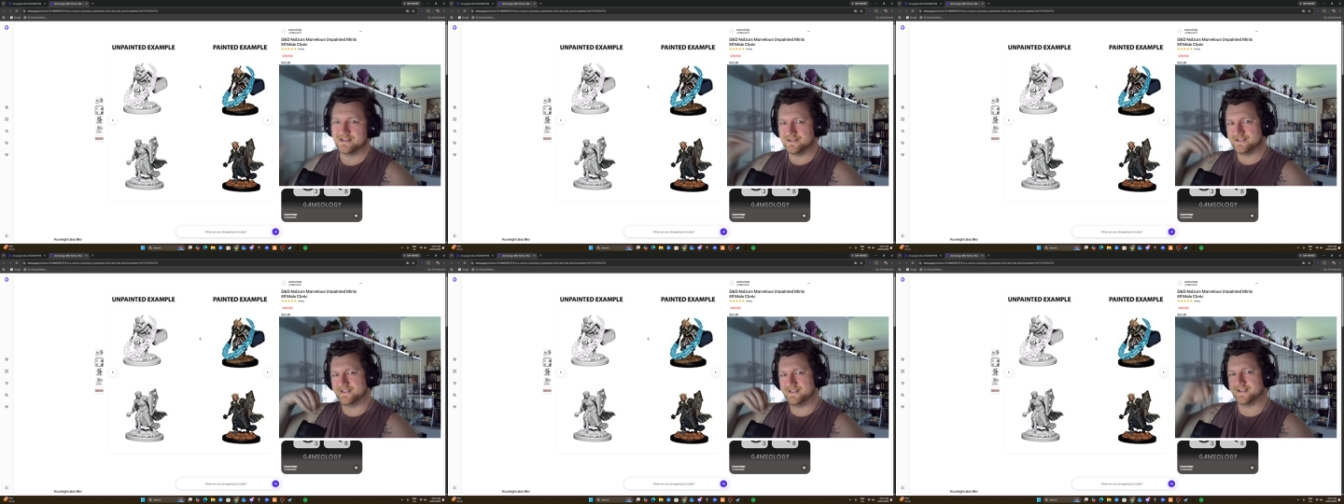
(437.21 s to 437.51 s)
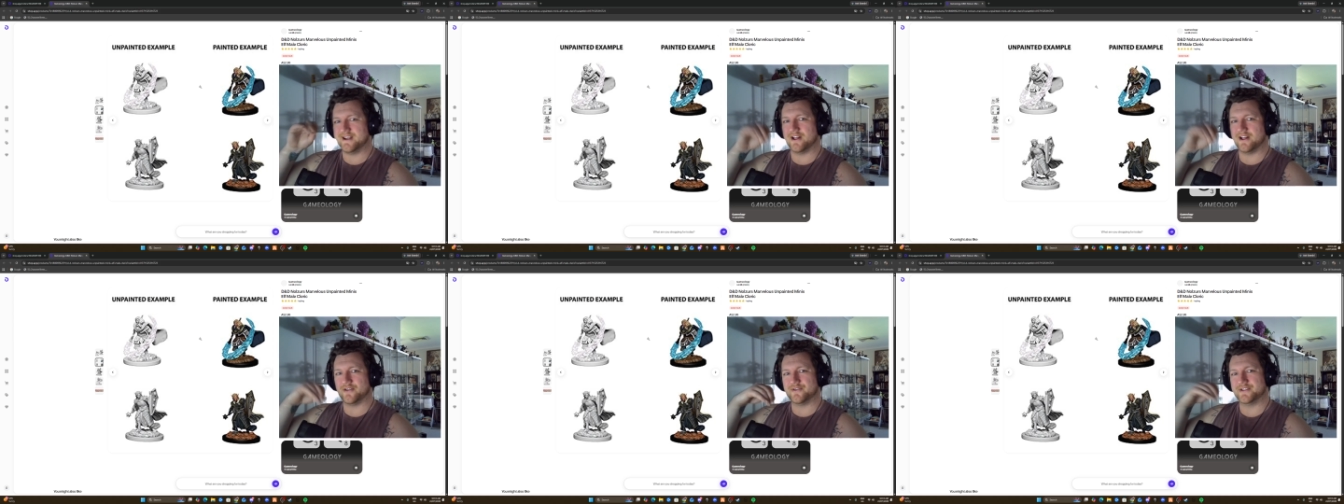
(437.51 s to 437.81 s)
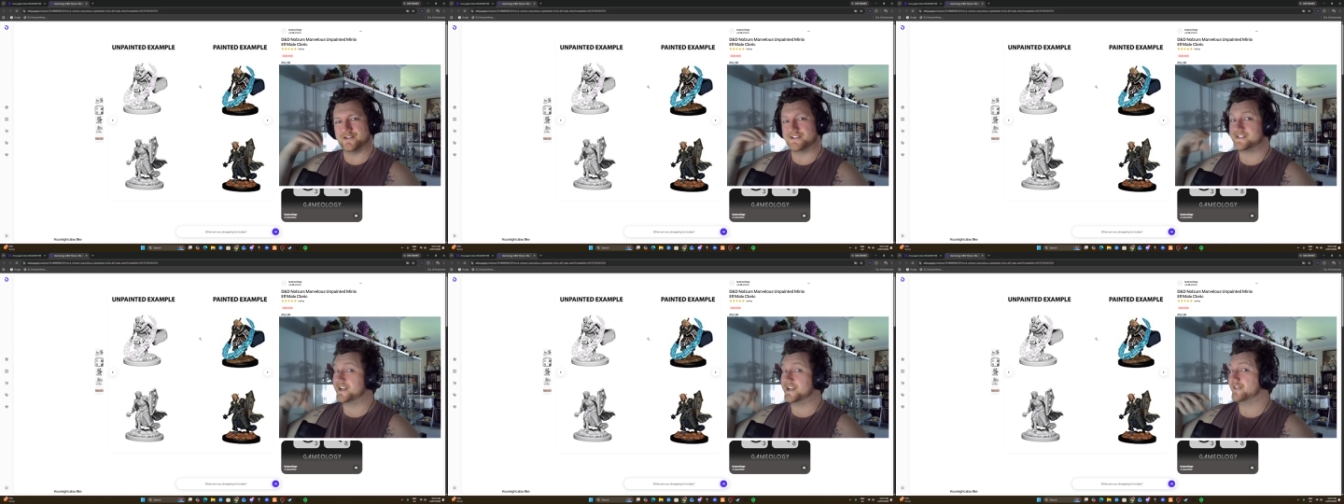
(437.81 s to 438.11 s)
to color
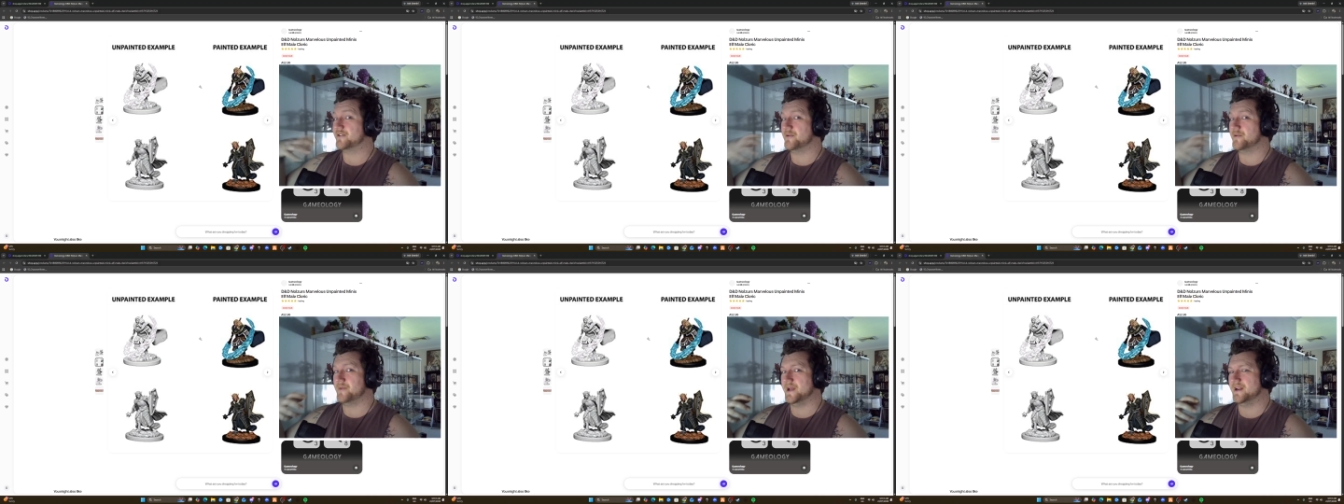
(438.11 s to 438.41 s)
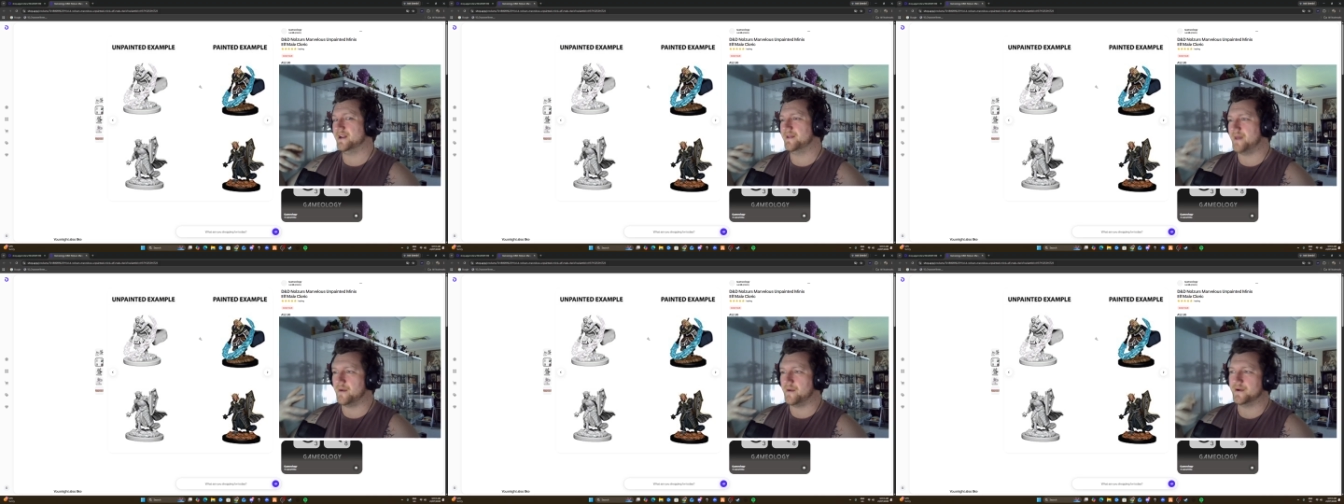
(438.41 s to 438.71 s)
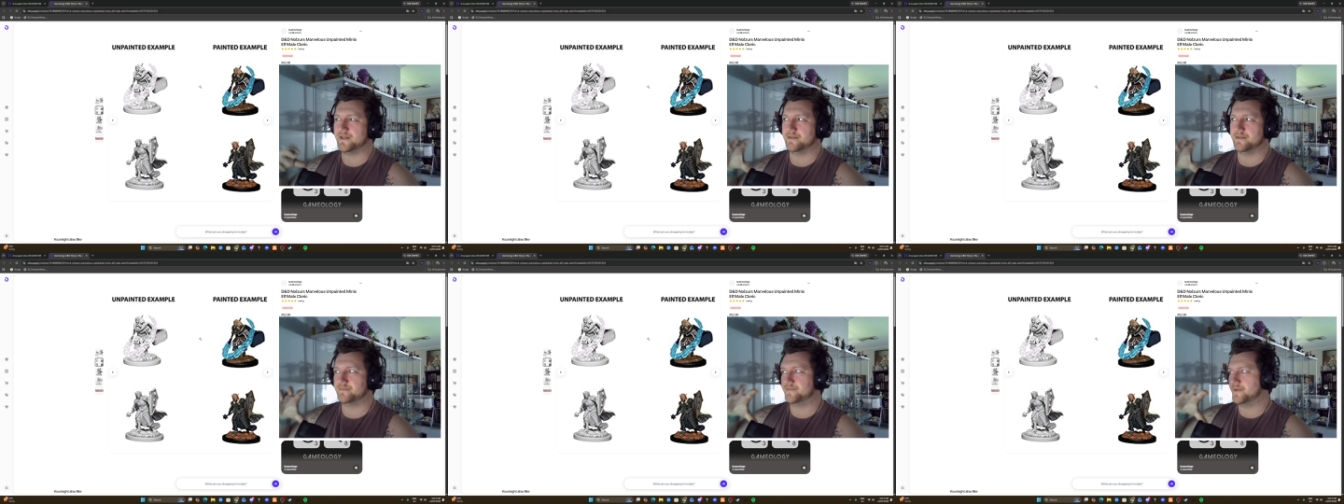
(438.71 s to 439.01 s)
in the see-through bit, and that
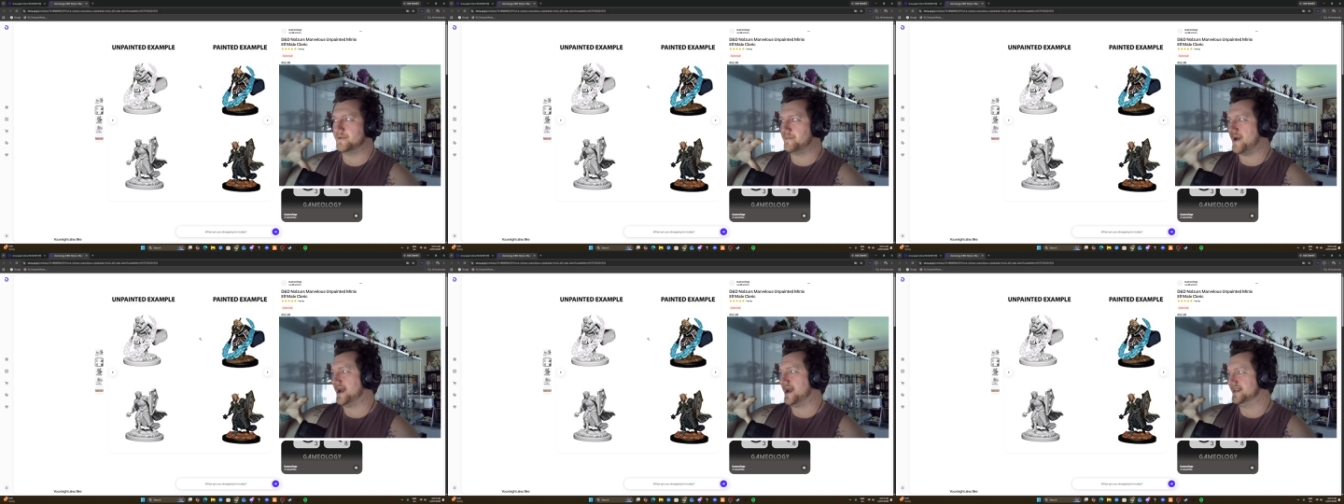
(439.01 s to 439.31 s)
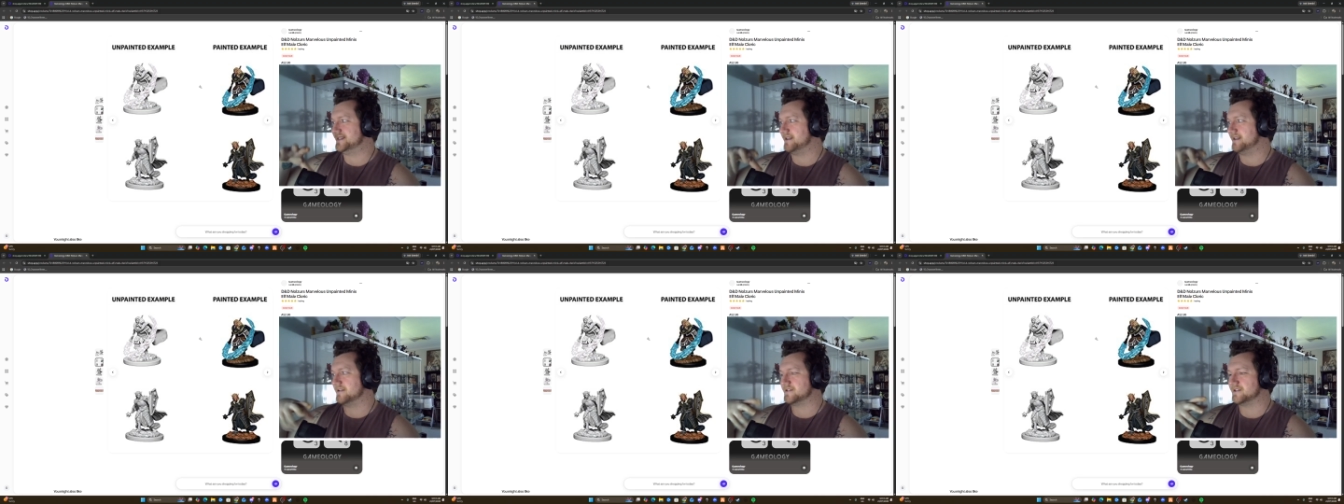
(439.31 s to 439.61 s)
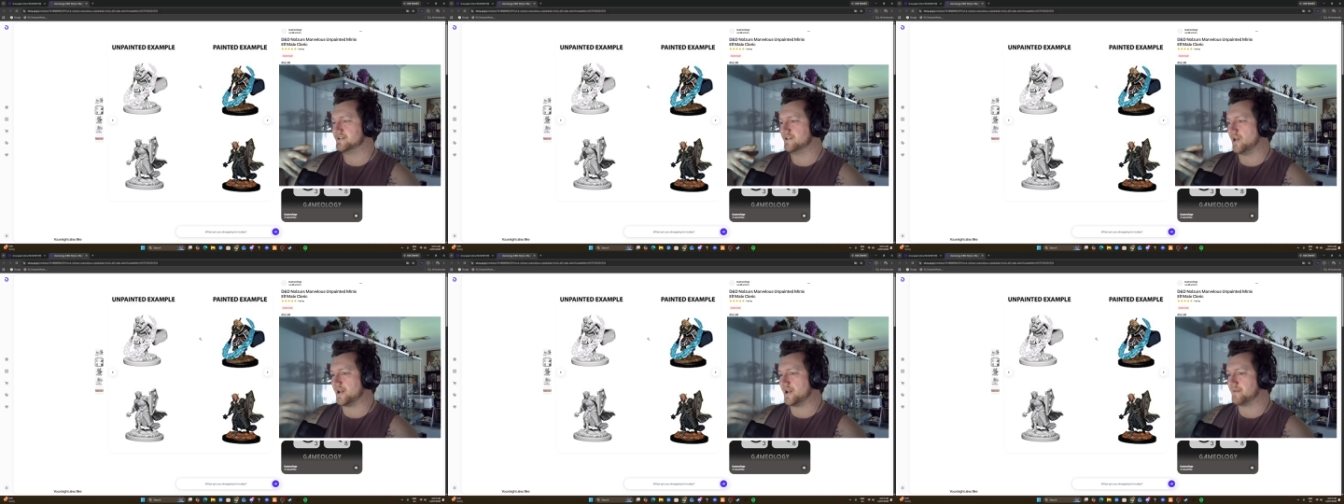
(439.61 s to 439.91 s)
way the paint
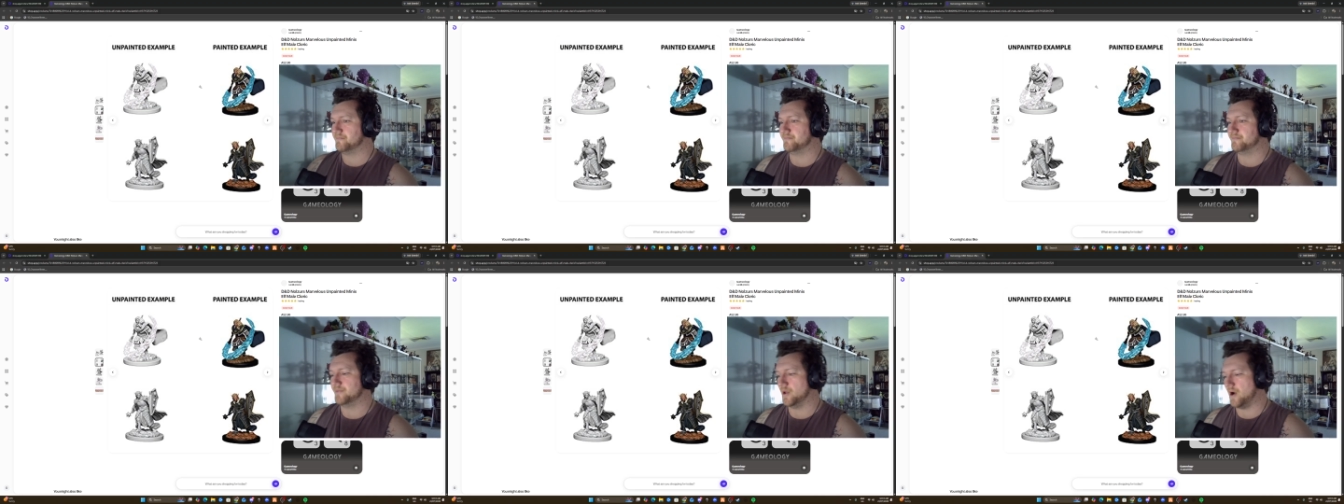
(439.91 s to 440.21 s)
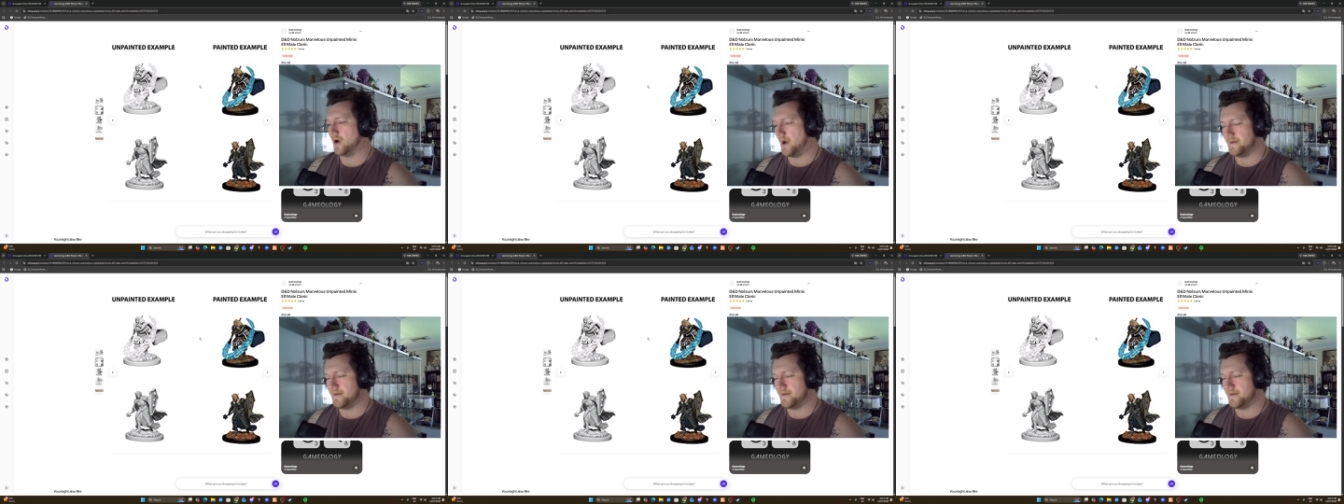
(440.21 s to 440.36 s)
doesn't like blow.